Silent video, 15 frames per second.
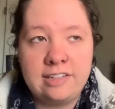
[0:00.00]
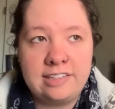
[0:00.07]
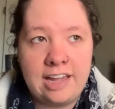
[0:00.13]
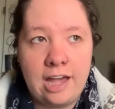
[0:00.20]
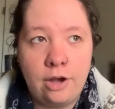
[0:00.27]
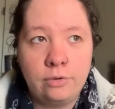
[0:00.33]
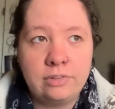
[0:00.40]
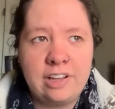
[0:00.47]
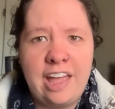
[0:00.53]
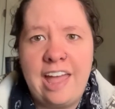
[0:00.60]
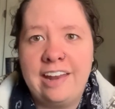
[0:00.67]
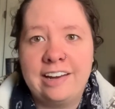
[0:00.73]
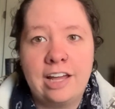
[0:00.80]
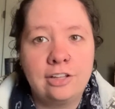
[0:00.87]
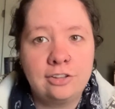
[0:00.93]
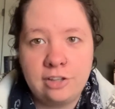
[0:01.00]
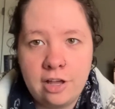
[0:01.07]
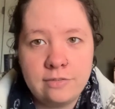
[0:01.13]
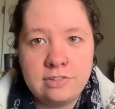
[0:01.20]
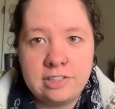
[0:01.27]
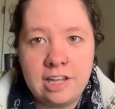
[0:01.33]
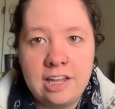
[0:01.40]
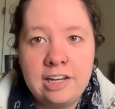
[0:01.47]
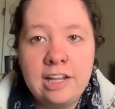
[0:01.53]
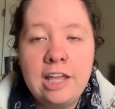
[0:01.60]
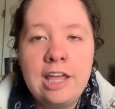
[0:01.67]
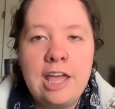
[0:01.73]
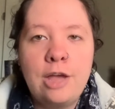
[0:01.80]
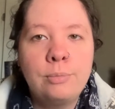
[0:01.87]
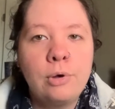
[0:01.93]
Daud and I loved it.
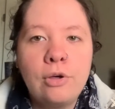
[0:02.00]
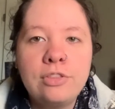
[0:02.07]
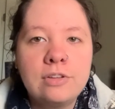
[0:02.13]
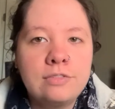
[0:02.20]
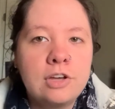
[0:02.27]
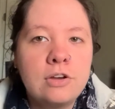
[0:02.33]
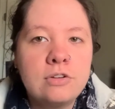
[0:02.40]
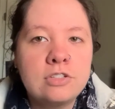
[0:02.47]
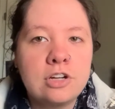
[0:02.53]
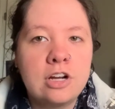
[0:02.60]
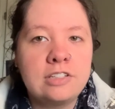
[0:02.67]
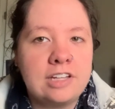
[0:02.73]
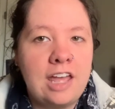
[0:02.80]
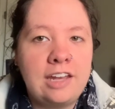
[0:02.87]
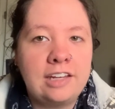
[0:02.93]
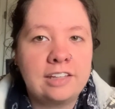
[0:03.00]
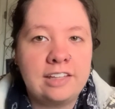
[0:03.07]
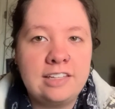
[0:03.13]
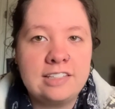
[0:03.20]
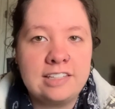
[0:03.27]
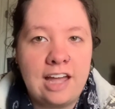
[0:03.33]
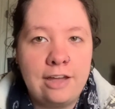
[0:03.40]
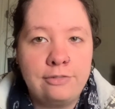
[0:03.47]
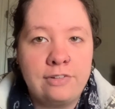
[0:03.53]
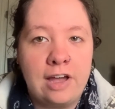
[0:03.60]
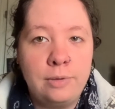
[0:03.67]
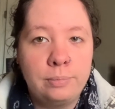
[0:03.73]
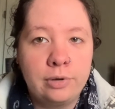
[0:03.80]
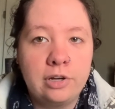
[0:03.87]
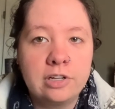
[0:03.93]
And both of those are technically
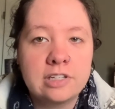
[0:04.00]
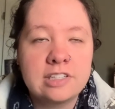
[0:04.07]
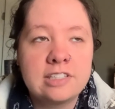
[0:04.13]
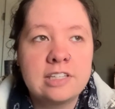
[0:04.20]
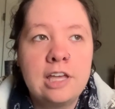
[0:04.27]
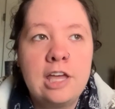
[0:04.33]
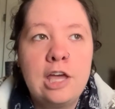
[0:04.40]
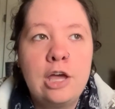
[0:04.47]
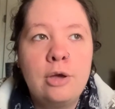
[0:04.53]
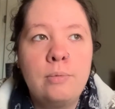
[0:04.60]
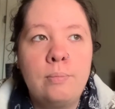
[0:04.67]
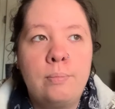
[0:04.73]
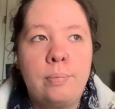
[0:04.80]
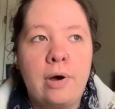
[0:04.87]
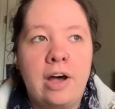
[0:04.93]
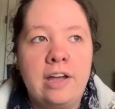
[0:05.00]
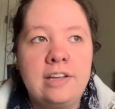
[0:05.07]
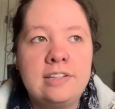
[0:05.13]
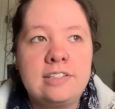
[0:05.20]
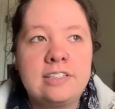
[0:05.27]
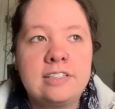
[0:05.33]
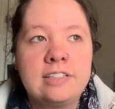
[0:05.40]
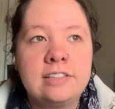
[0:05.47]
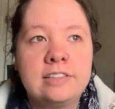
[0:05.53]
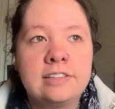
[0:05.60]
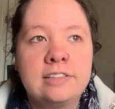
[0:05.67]
sci-fi books, but